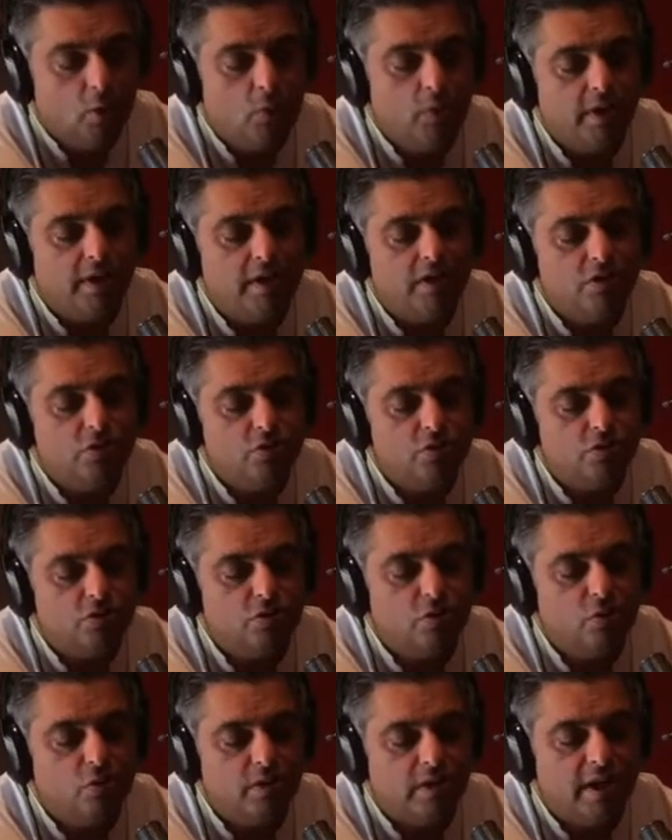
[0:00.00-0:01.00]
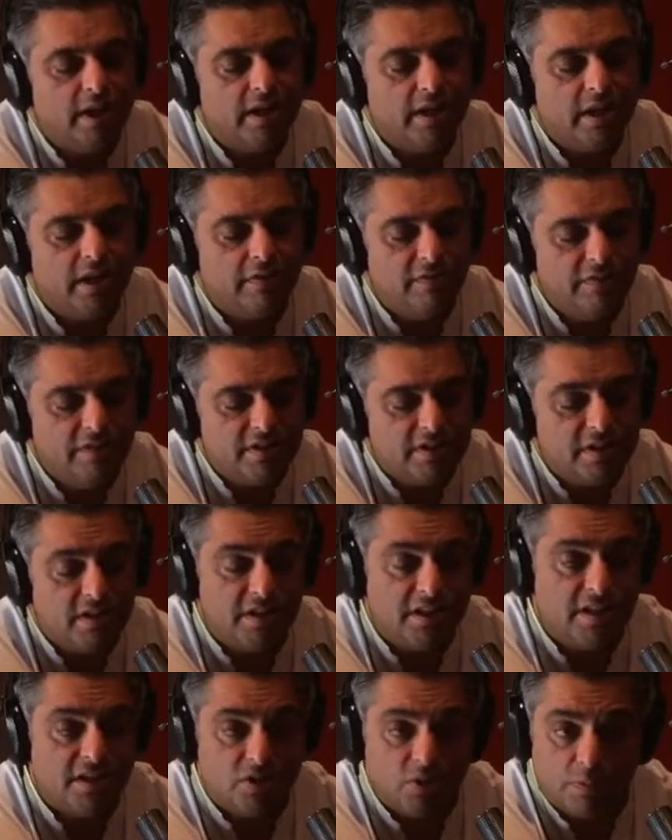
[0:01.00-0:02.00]
We can choose to look at
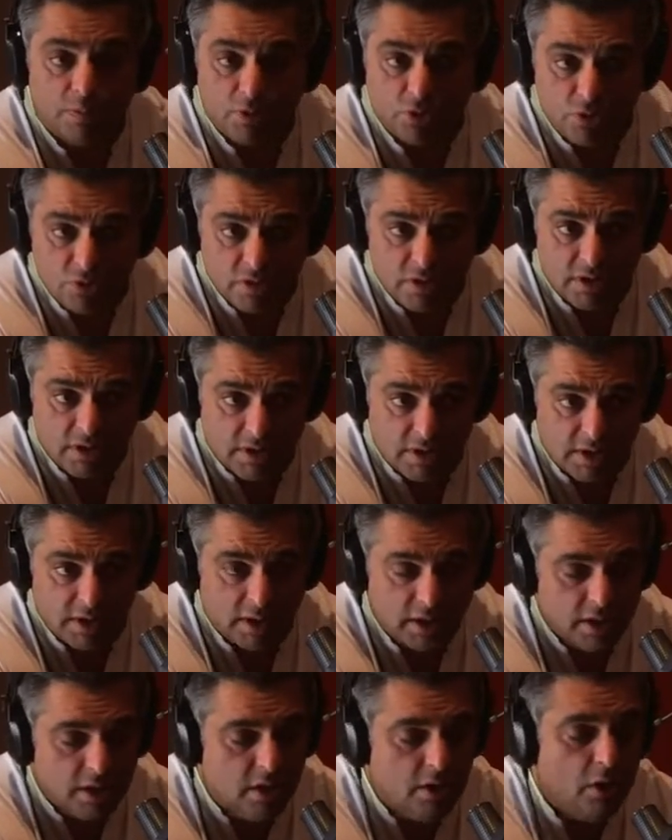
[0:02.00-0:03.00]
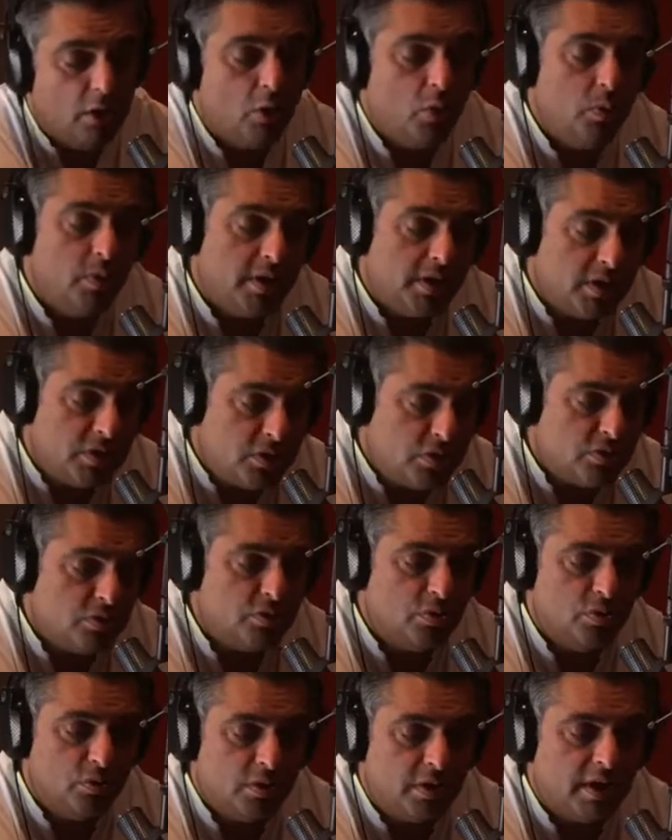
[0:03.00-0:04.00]
adversity as opportunity, or we can choose
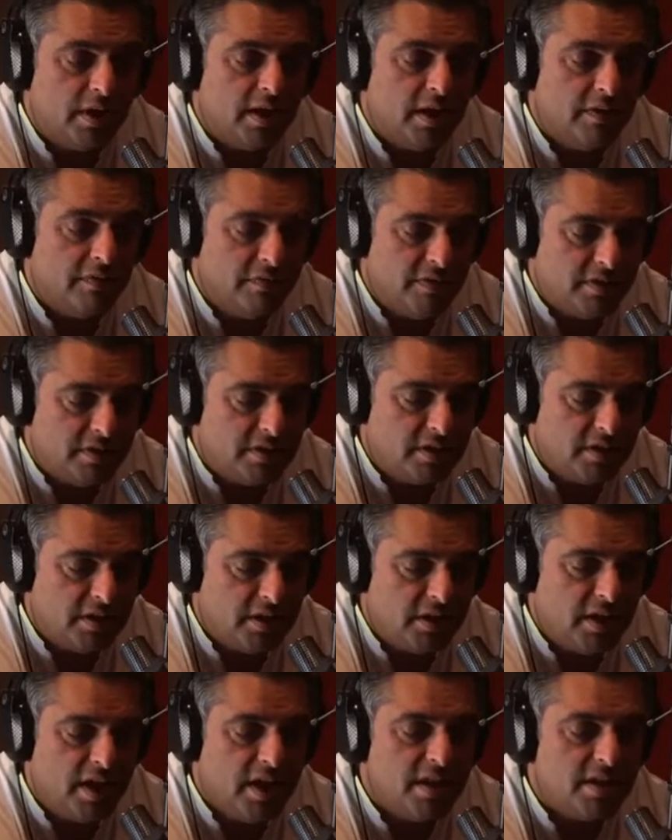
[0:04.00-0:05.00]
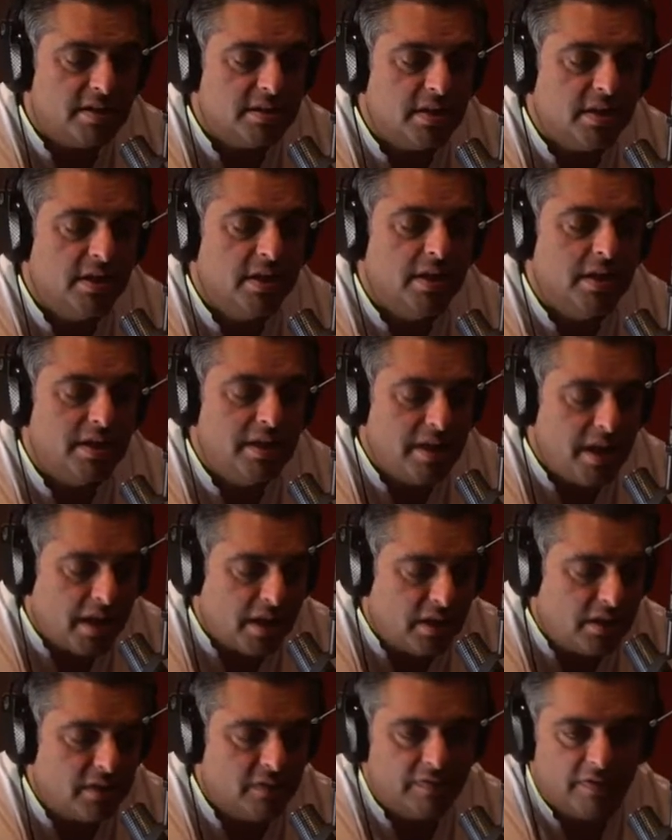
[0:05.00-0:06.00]
to look at adversity as
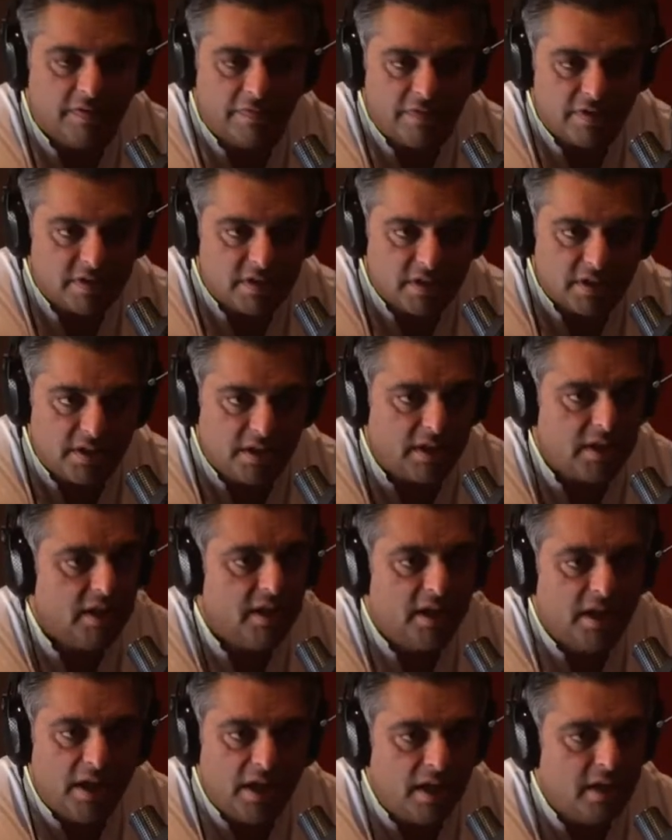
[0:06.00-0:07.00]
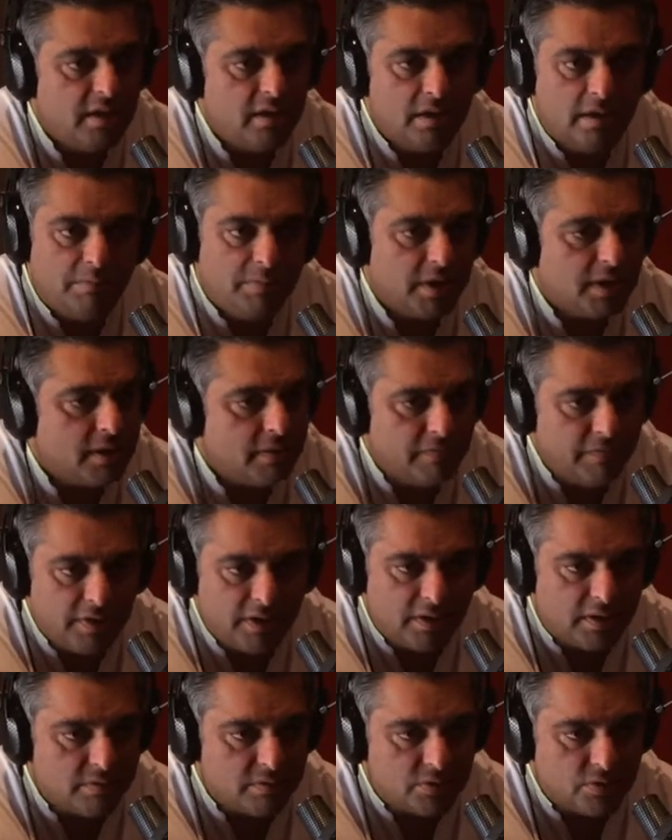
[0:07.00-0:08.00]
negative adversity and become
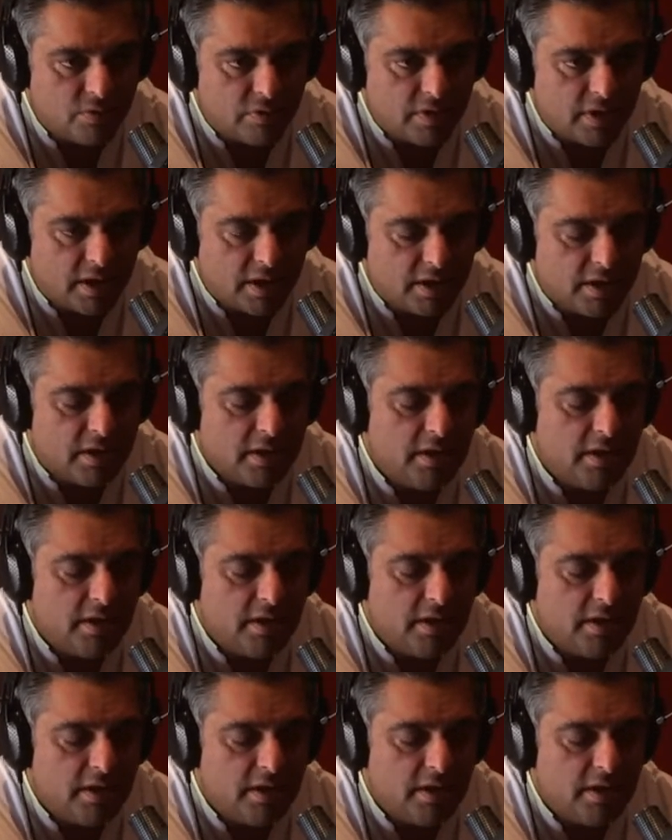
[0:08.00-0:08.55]
victims to that.